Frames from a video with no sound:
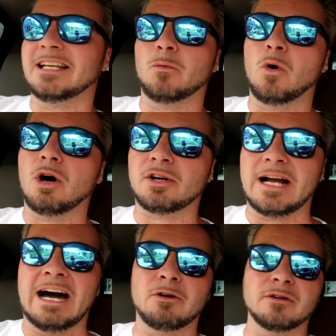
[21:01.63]
to get
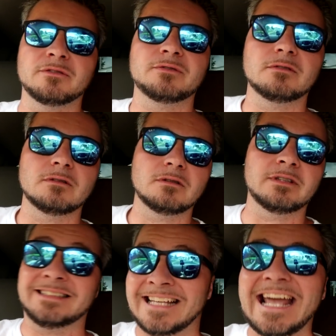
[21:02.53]
water out of
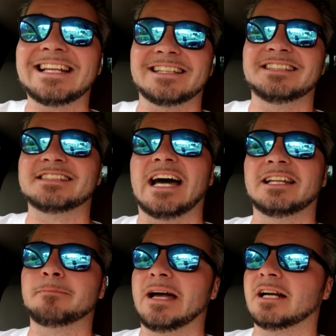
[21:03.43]
the tank that he's
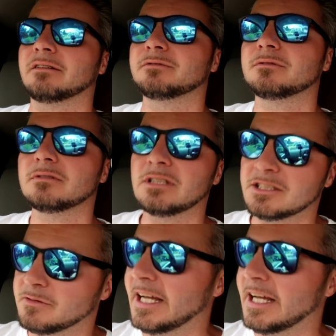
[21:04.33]
got in the back of his